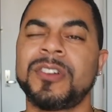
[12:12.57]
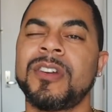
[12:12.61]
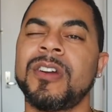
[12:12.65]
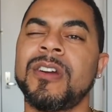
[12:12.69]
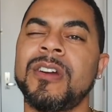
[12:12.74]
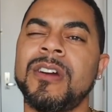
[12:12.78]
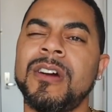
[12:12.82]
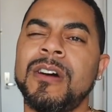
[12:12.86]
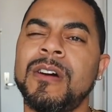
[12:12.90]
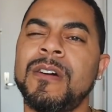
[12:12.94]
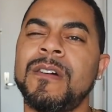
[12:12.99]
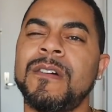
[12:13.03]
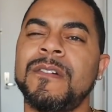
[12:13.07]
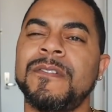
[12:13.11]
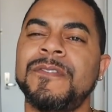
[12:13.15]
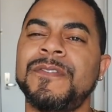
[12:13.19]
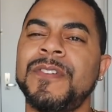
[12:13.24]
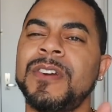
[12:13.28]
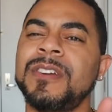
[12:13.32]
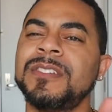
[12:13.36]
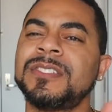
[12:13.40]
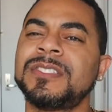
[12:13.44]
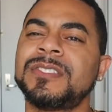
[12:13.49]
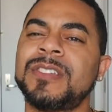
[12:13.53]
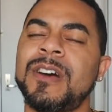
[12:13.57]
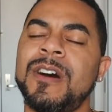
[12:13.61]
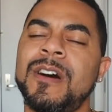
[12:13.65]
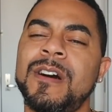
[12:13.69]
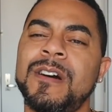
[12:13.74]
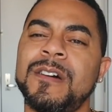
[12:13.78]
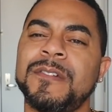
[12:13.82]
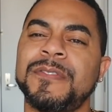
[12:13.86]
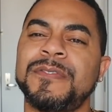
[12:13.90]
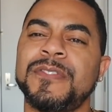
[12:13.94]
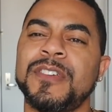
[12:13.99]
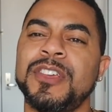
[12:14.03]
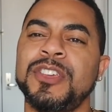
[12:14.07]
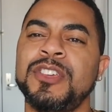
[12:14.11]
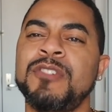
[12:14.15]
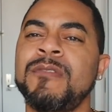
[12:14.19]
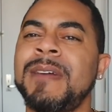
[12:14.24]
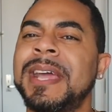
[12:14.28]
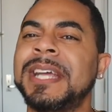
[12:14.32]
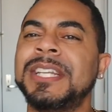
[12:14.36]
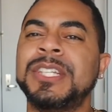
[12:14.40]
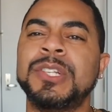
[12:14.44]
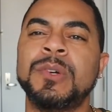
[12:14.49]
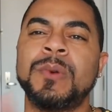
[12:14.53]
Girl, first off, you
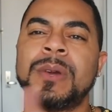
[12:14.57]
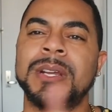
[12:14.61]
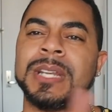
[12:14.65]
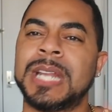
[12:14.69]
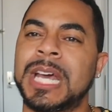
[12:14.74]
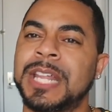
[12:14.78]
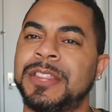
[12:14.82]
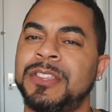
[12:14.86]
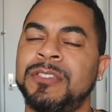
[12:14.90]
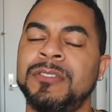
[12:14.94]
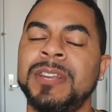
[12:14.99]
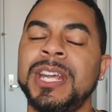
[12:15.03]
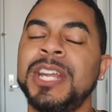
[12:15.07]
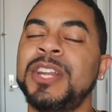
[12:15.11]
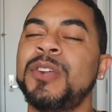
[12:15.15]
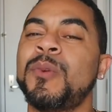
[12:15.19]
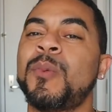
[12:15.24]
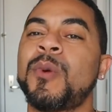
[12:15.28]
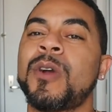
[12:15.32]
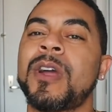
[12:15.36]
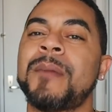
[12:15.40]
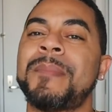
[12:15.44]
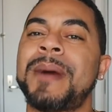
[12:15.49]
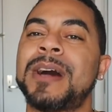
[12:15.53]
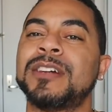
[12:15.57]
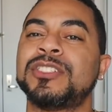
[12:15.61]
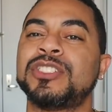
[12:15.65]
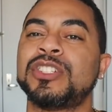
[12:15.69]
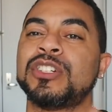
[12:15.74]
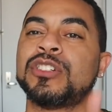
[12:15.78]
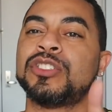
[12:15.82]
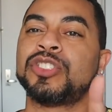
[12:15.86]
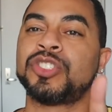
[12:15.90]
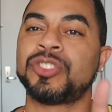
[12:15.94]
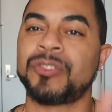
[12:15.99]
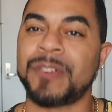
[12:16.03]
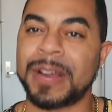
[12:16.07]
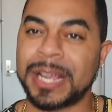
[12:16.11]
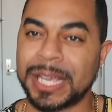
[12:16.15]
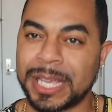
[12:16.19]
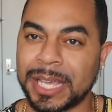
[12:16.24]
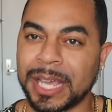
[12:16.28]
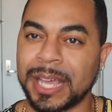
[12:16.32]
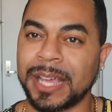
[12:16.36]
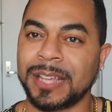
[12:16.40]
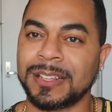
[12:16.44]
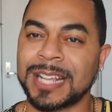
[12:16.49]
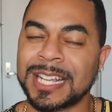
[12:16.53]
ain't doing nothing. You need to worry about your
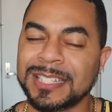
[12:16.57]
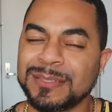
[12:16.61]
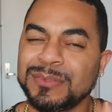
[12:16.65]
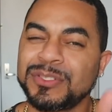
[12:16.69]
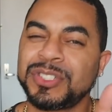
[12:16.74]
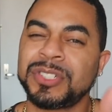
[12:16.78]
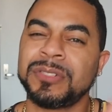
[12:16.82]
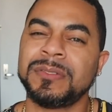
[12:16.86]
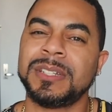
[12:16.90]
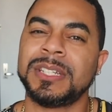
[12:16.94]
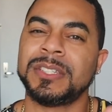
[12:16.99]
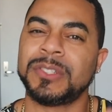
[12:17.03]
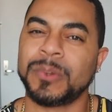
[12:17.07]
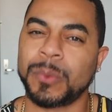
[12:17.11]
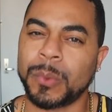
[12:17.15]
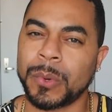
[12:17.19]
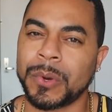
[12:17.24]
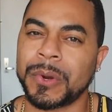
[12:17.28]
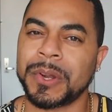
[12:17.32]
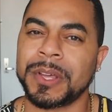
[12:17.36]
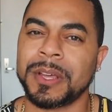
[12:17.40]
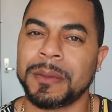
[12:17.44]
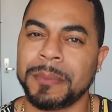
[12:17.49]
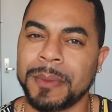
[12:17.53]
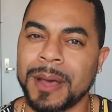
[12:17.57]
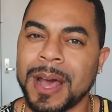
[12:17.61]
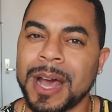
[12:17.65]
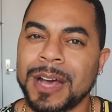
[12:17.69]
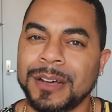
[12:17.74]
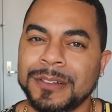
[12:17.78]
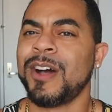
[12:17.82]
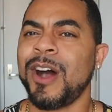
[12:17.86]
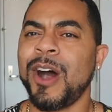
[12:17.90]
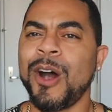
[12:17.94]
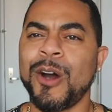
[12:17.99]
drinking. That's what you need to worry about.